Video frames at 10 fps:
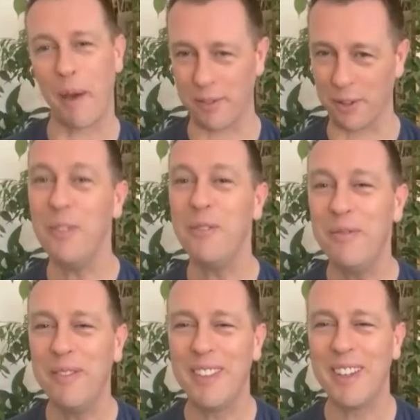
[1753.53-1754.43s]
basil,
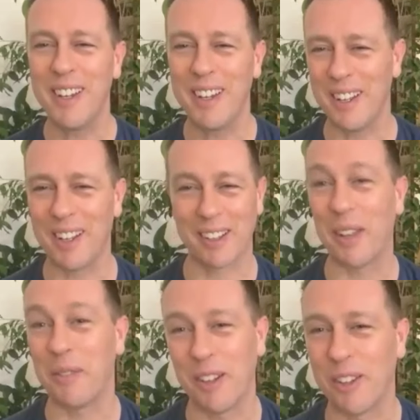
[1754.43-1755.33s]

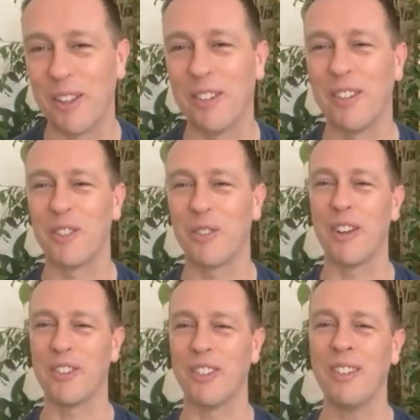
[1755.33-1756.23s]
except in certain
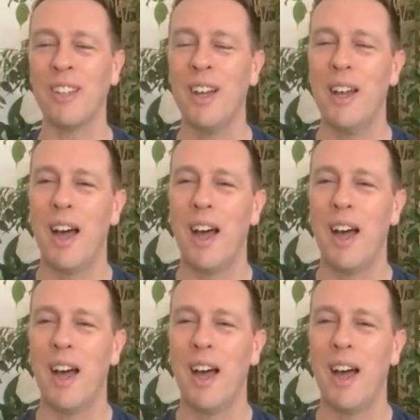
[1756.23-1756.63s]
situations.